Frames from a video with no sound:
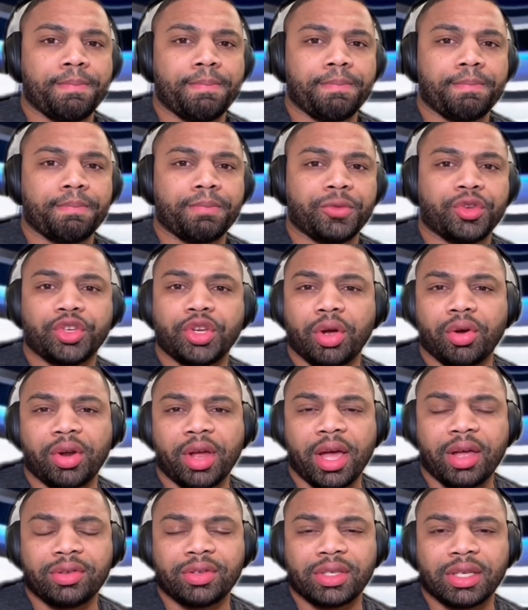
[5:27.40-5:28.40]

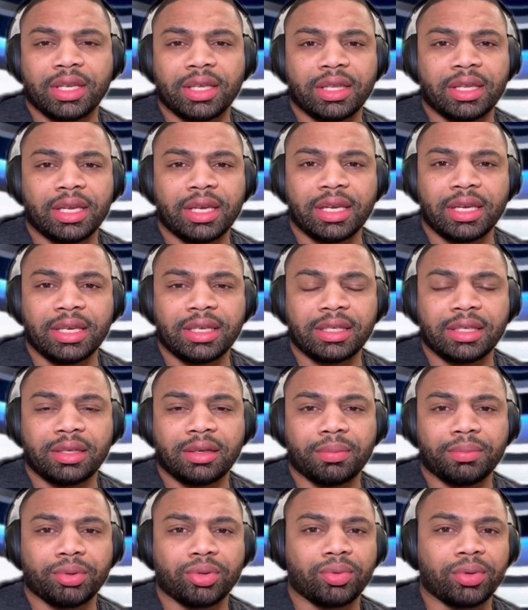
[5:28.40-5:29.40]
Showdowns in the East
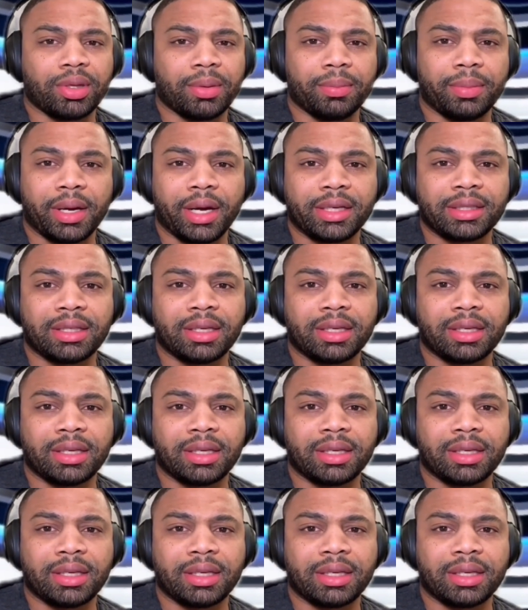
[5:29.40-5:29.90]
between the Bucks